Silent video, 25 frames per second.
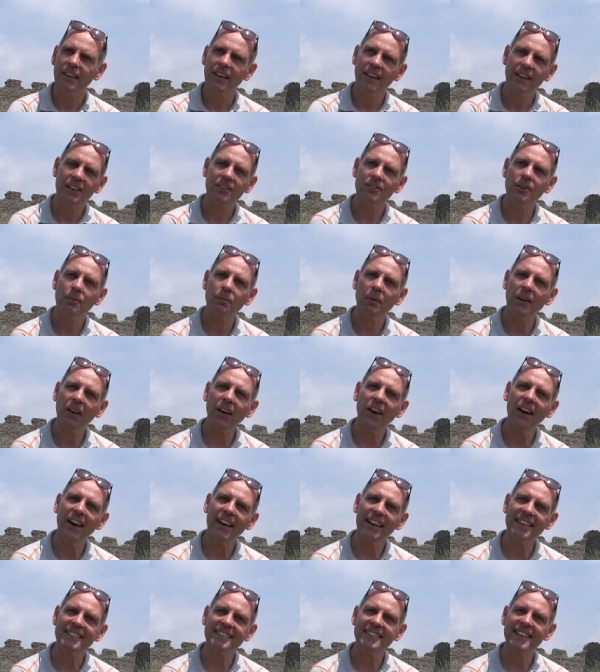And the
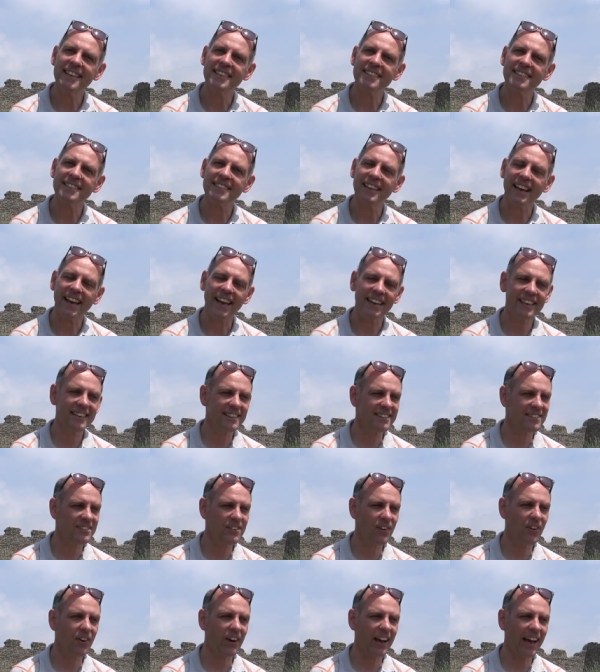reply is this, and it's
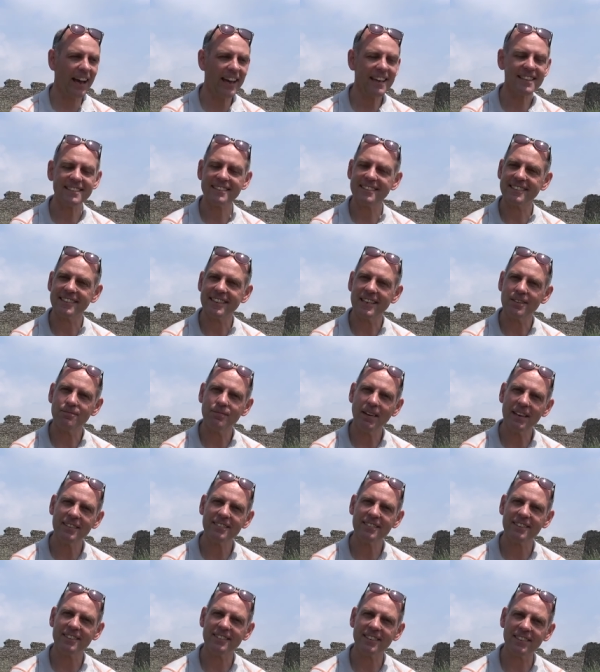not actually a
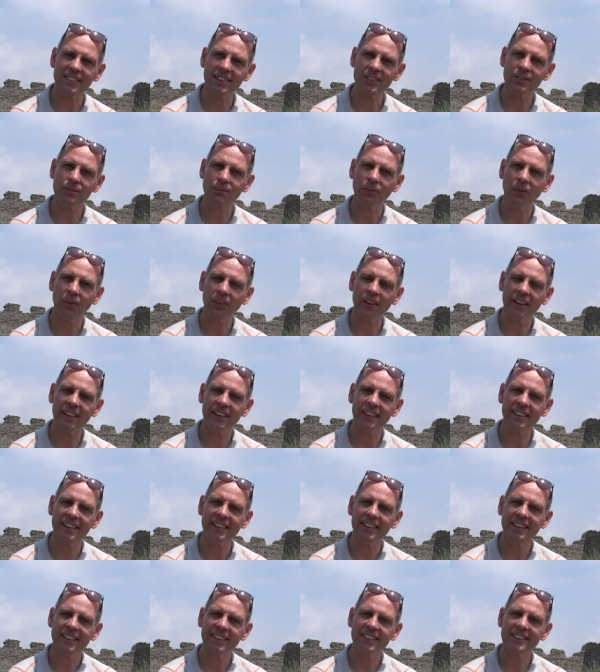message at this
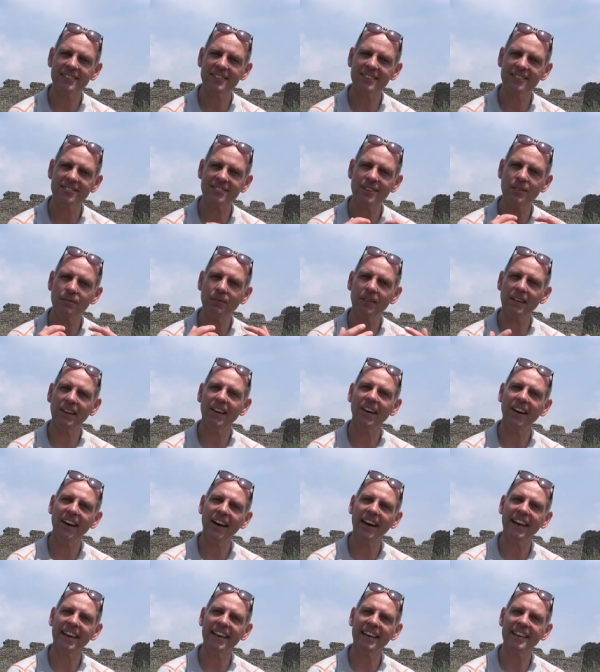point, because the
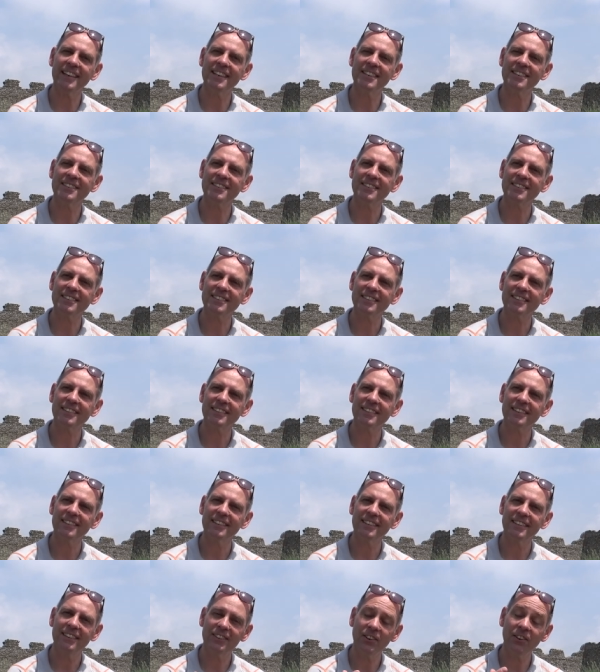reply is,
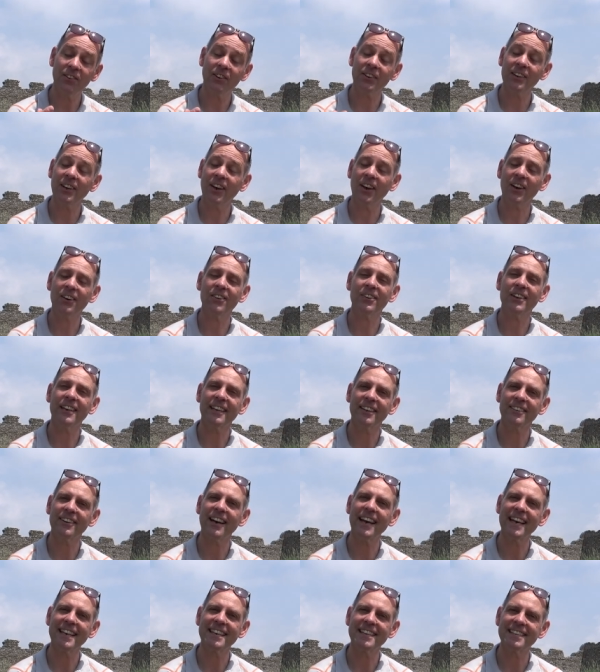You're on holy
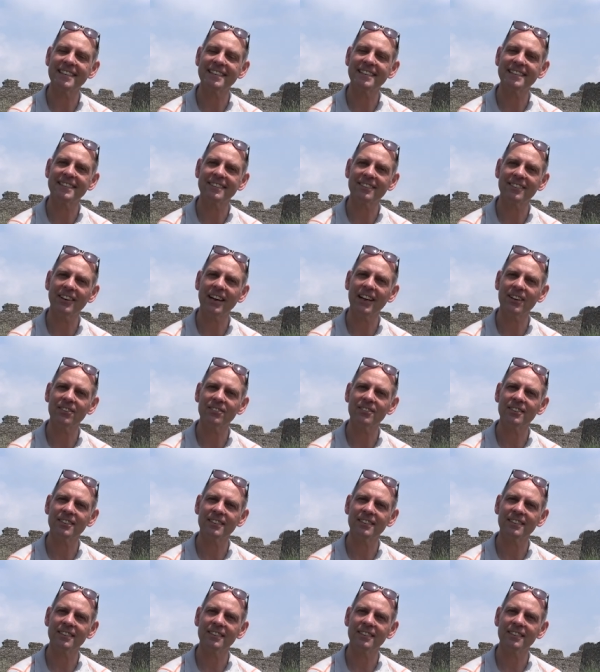ground.
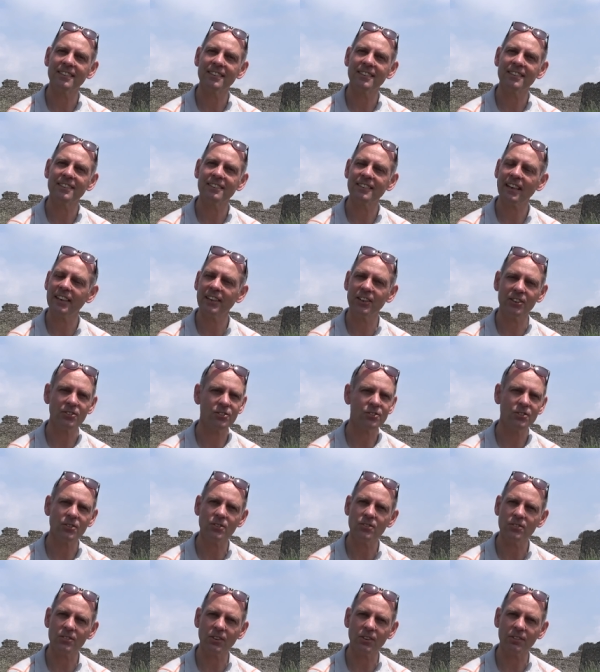ground. Take your
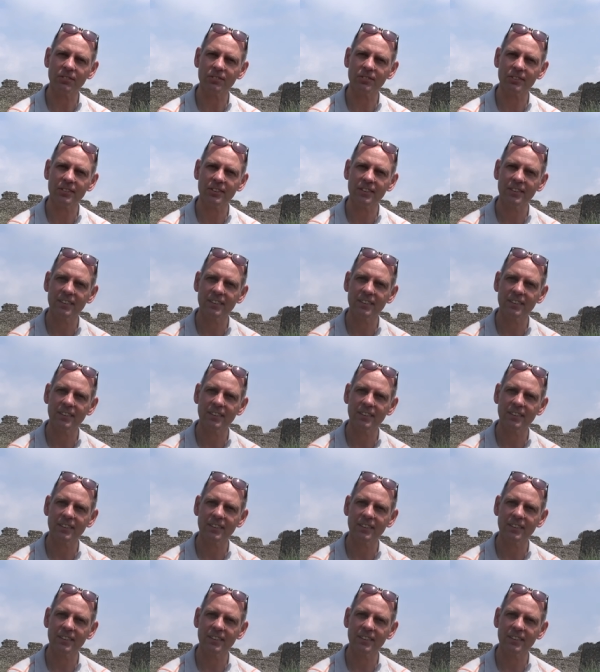shoes off.